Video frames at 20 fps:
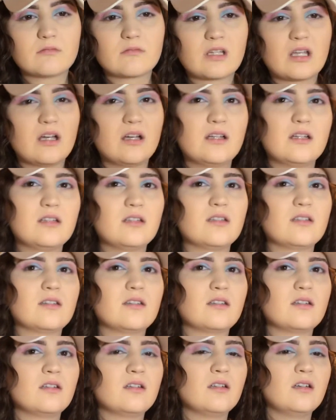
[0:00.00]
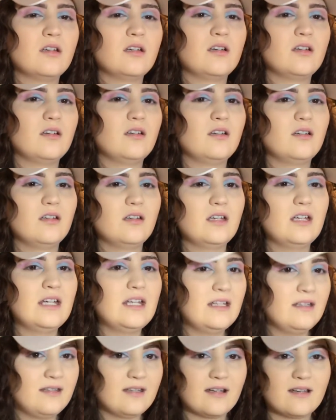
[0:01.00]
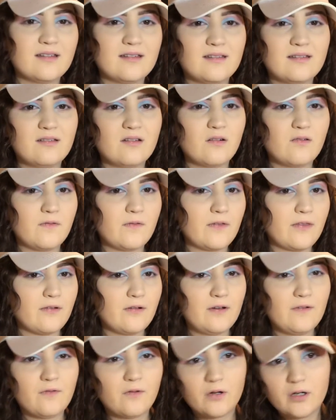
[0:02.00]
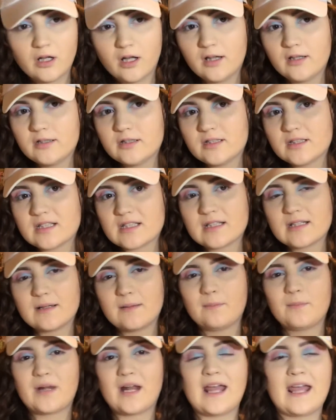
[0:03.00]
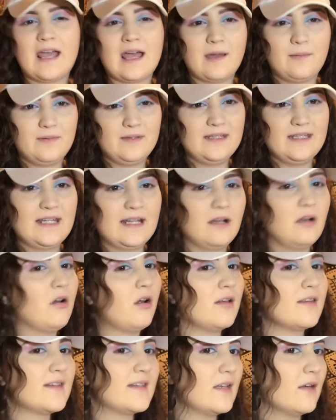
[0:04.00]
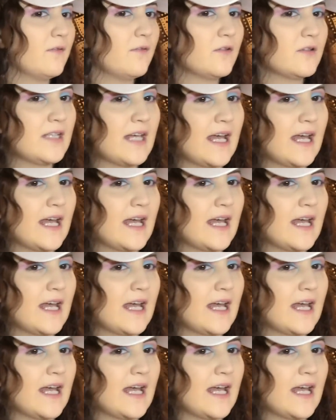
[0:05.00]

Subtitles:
because it does go for $34, but I happen to get it on sale for